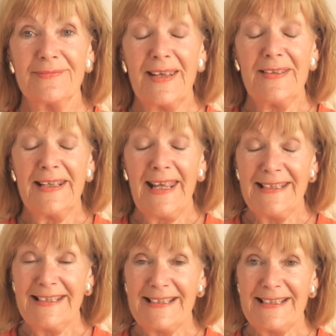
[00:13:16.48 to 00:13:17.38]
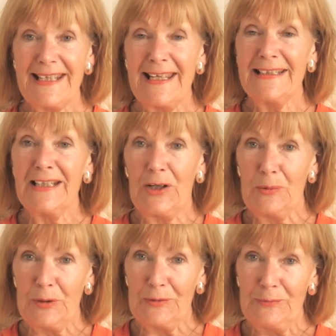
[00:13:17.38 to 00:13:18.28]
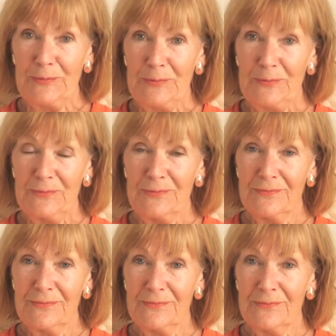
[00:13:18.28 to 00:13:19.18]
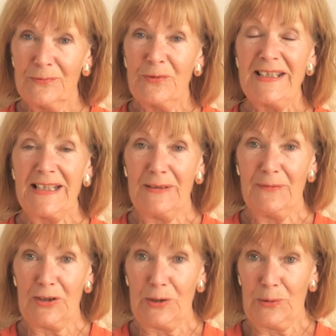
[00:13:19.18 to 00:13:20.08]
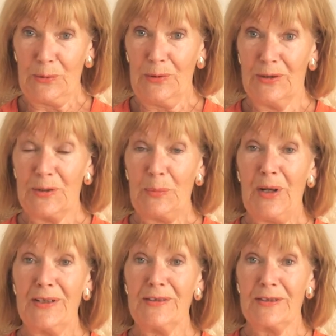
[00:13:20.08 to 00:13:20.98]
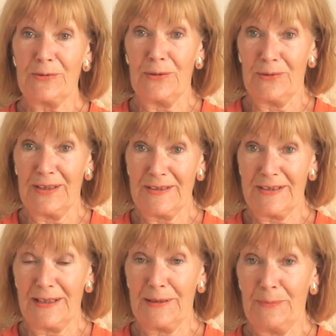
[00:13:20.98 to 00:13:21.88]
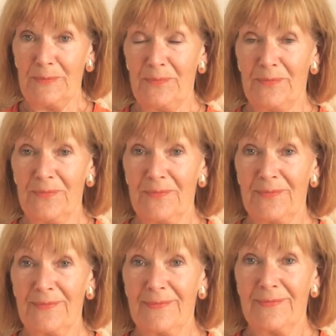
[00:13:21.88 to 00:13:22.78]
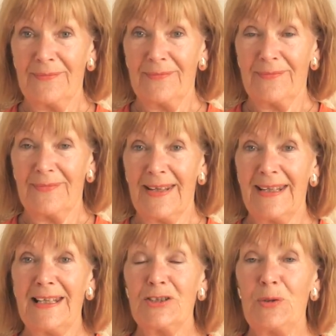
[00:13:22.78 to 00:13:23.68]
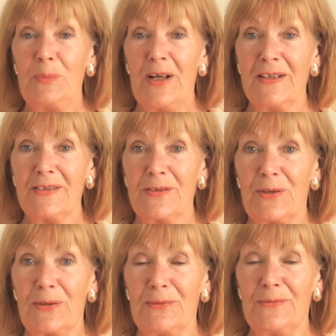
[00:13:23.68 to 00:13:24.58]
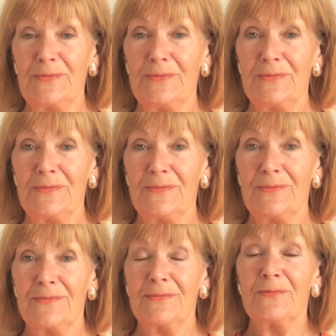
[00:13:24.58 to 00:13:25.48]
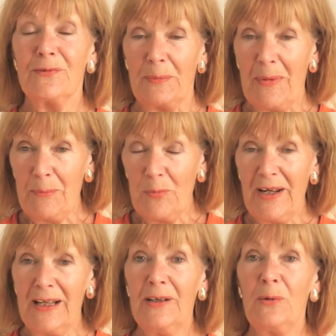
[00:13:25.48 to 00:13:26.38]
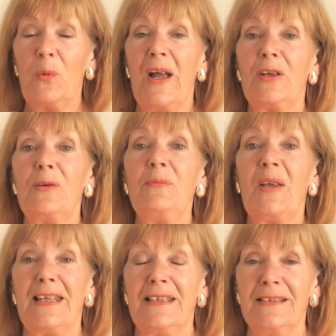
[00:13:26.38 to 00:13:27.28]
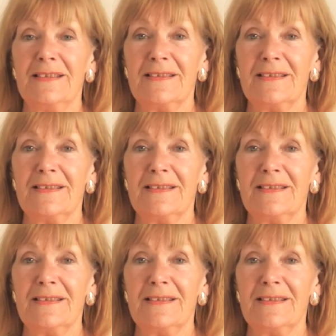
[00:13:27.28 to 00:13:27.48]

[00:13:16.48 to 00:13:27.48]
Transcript: and the gate is standing open, ready for you to pass through this time. And as you pass through, remembering where you've been,